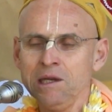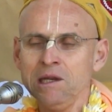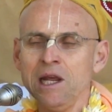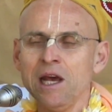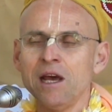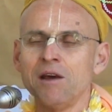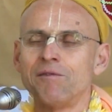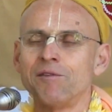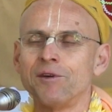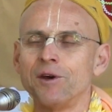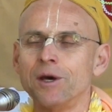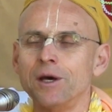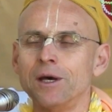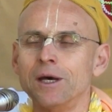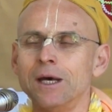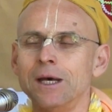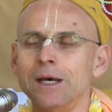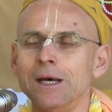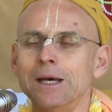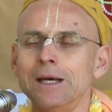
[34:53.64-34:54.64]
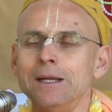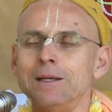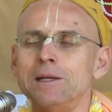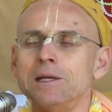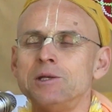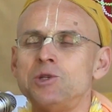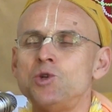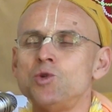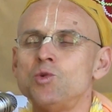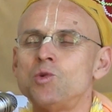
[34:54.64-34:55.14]
Never
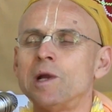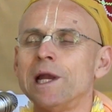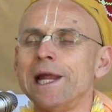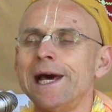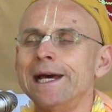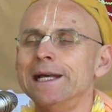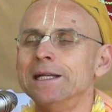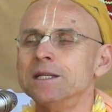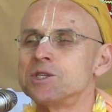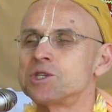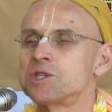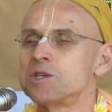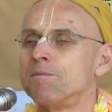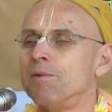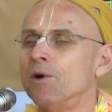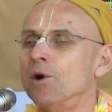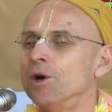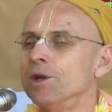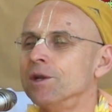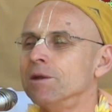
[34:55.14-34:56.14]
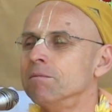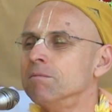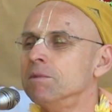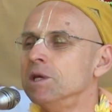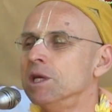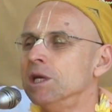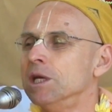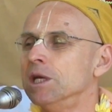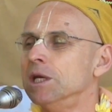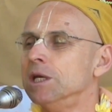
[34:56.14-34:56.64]
did you glance upon
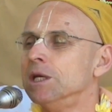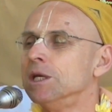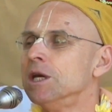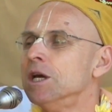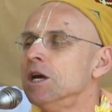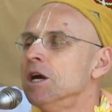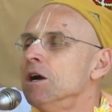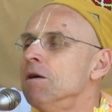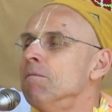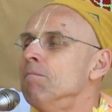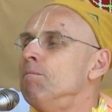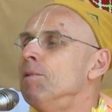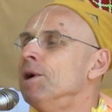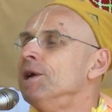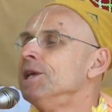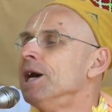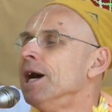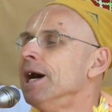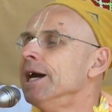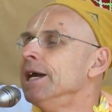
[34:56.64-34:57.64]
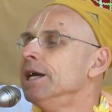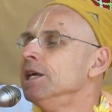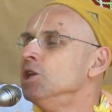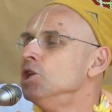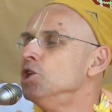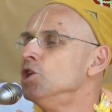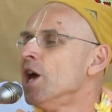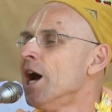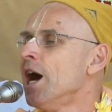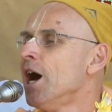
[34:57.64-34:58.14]
me. But
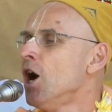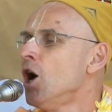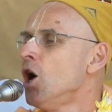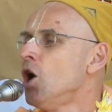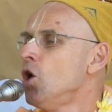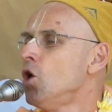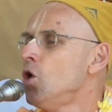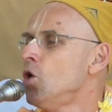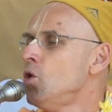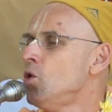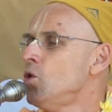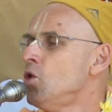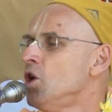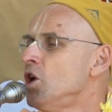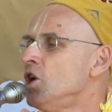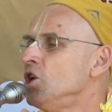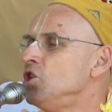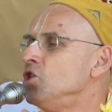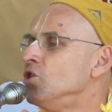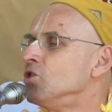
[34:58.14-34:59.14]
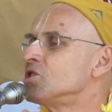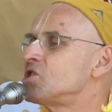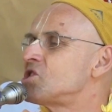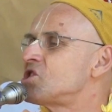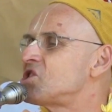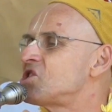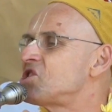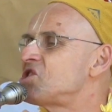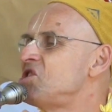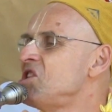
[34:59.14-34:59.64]
I now your
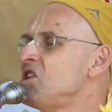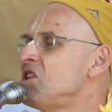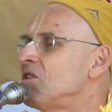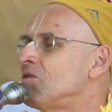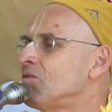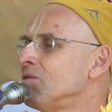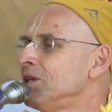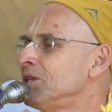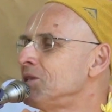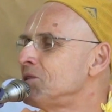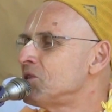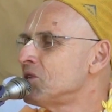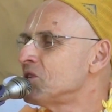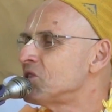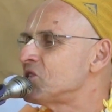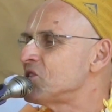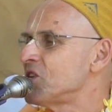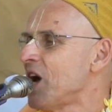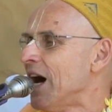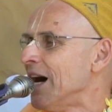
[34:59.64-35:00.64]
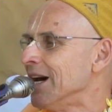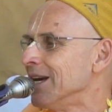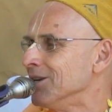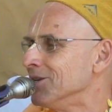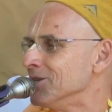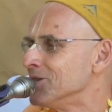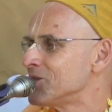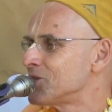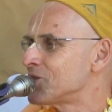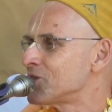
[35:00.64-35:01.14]
secret
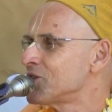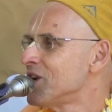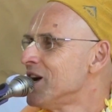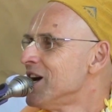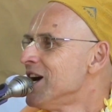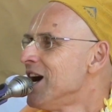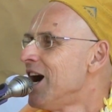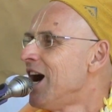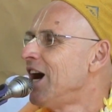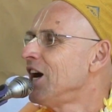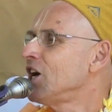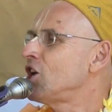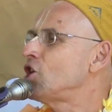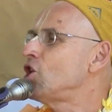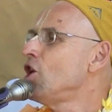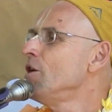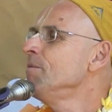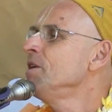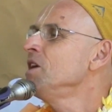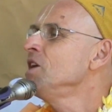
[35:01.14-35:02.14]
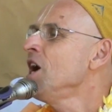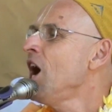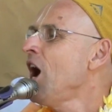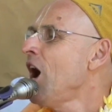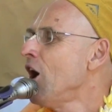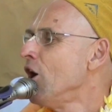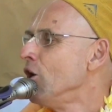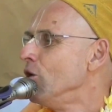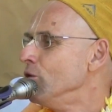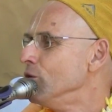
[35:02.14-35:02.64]
desires are coming
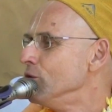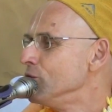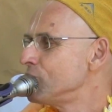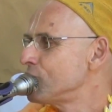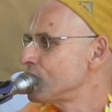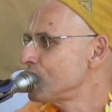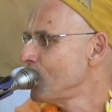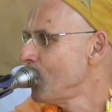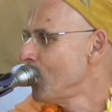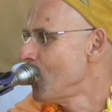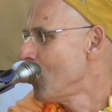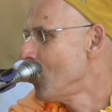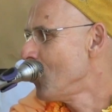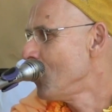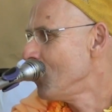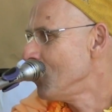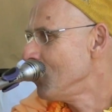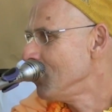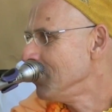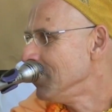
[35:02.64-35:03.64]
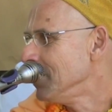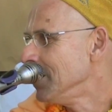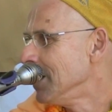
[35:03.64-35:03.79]
out, oh